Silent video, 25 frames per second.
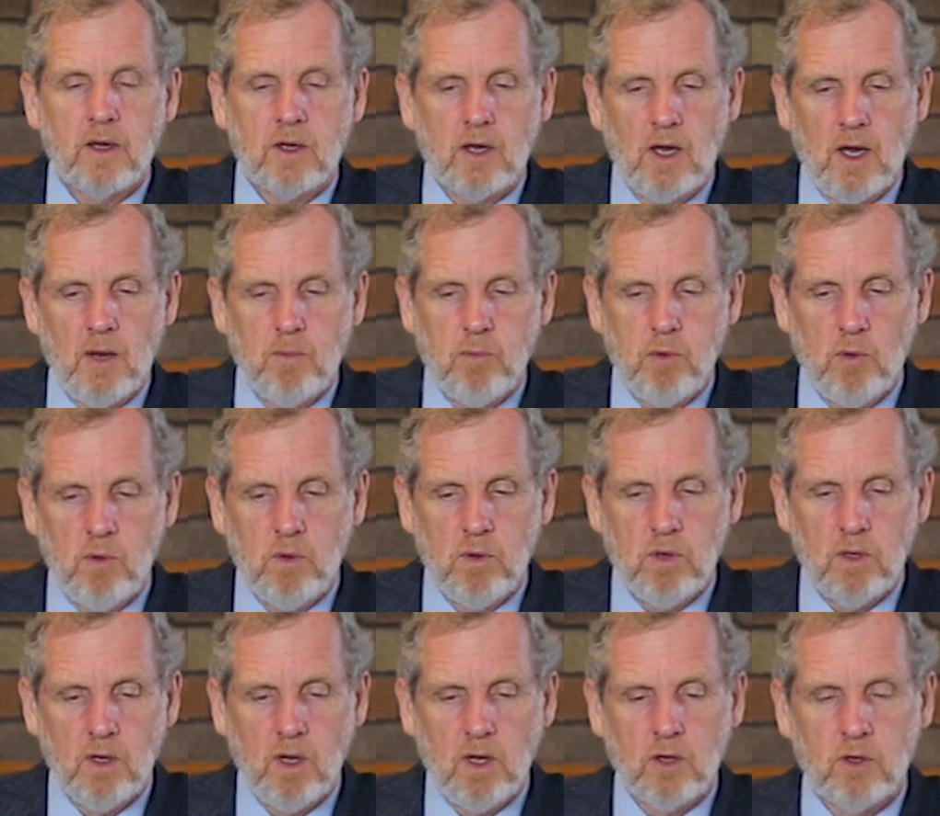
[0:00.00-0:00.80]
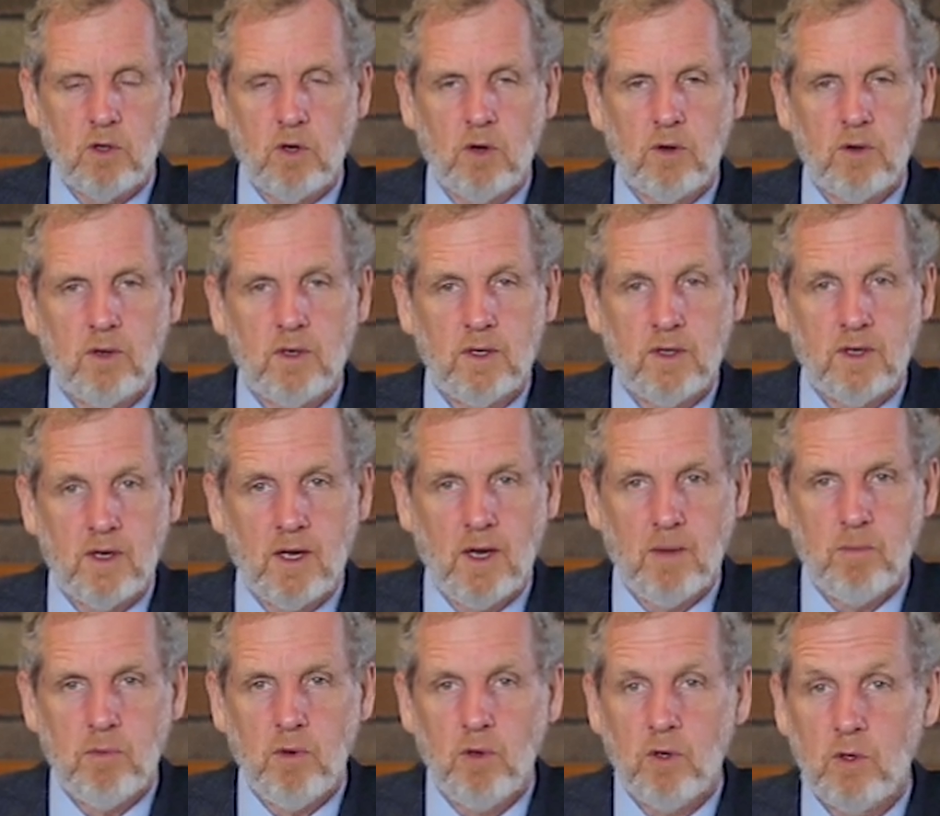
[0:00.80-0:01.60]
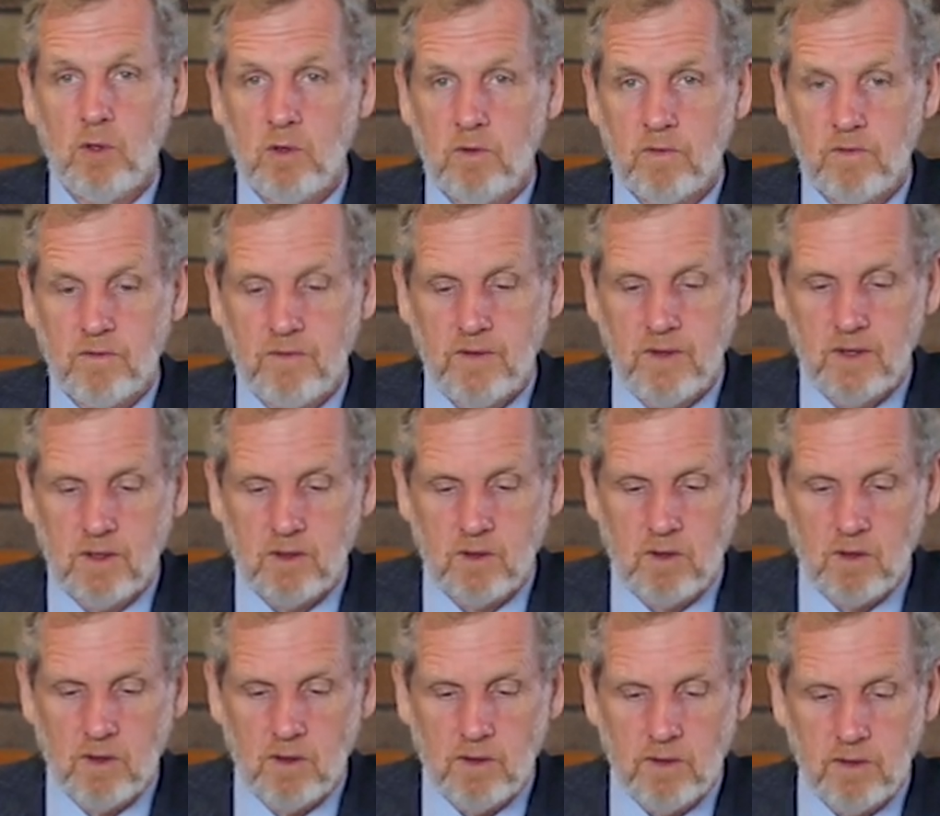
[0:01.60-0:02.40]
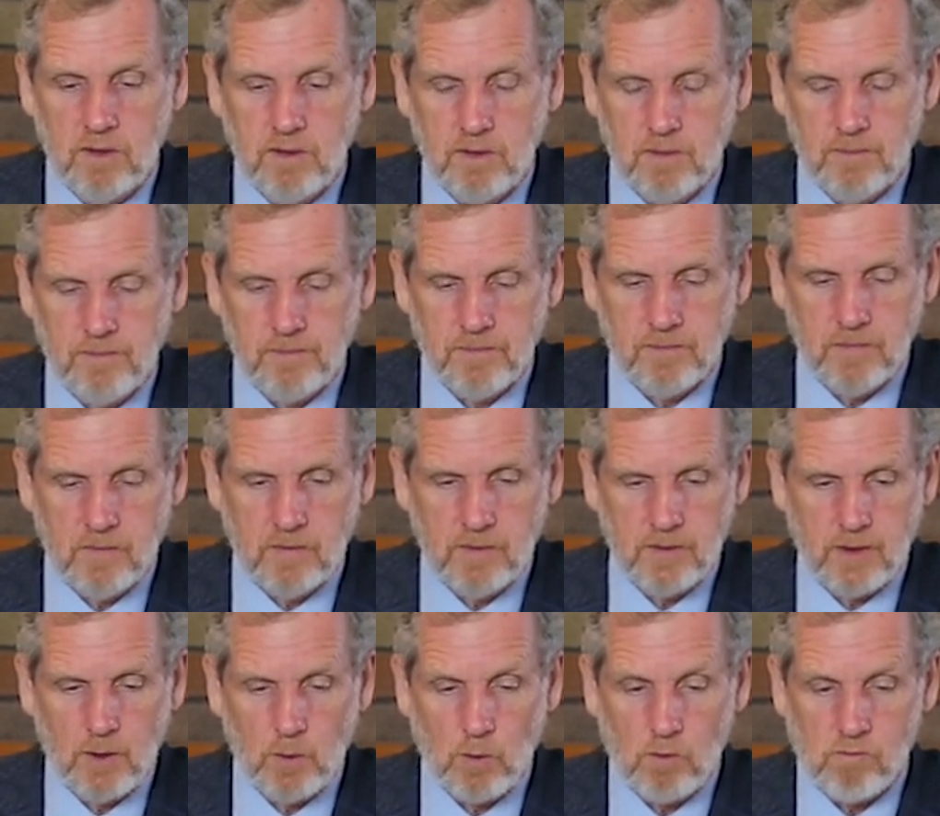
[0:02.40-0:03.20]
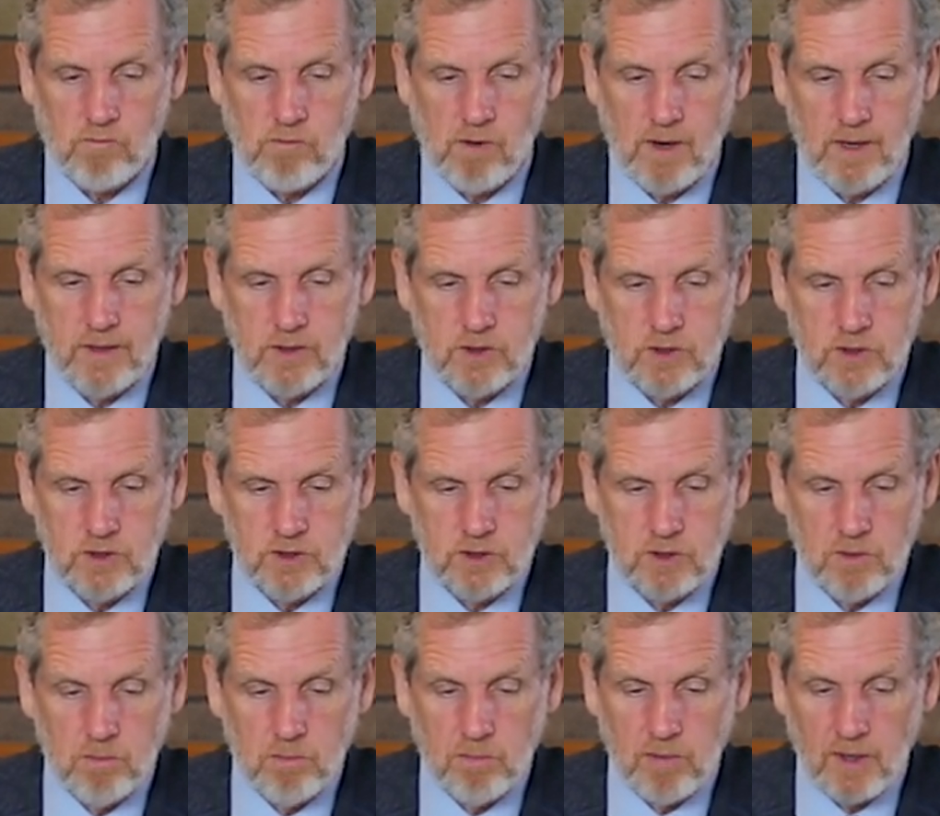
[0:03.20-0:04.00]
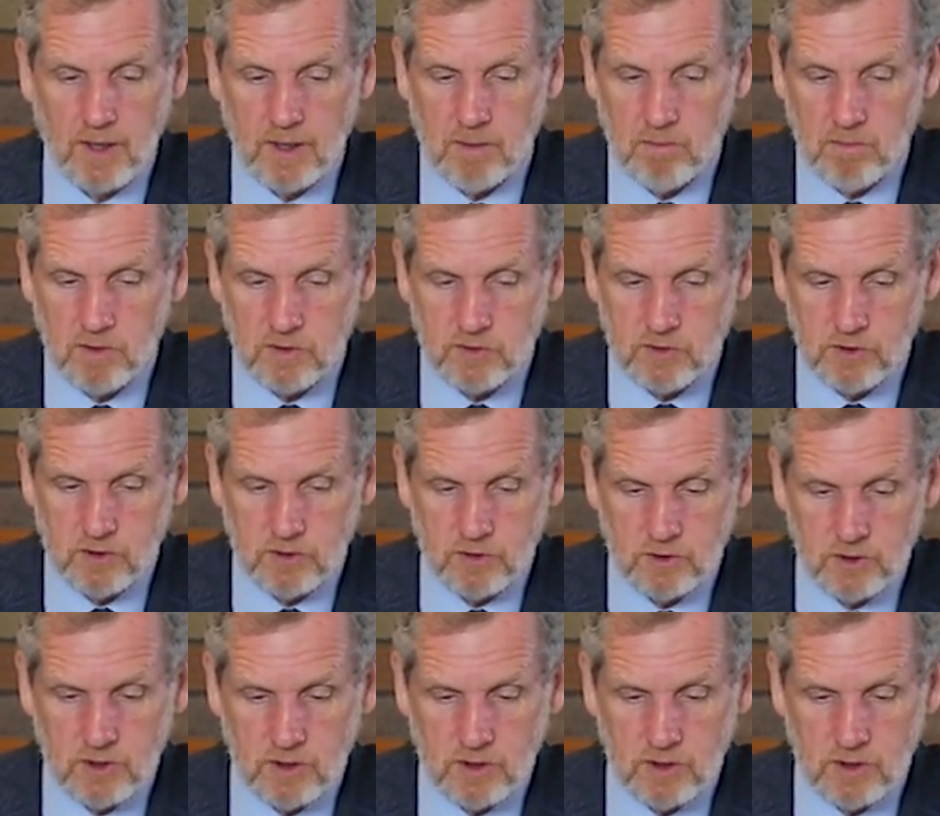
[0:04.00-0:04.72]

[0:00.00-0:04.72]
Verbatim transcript: a couple, a godly couple who feared God. They were righteous and blameless, it